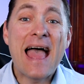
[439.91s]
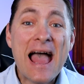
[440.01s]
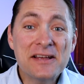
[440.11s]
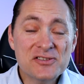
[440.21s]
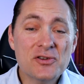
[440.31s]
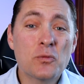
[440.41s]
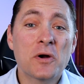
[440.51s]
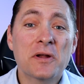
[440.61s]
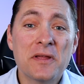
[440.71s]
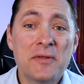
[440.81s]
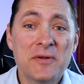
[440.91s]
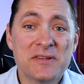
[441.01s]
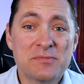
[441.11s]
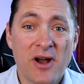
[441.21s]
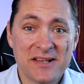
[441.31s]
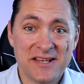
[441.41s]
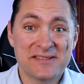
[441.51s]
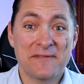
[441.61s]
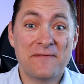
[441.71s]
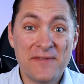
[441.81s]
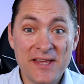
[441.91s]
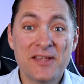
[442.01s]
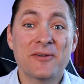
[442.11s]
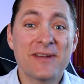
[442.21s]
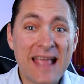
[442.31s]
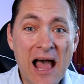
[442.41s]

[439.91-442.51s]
As you're working through this process of figuring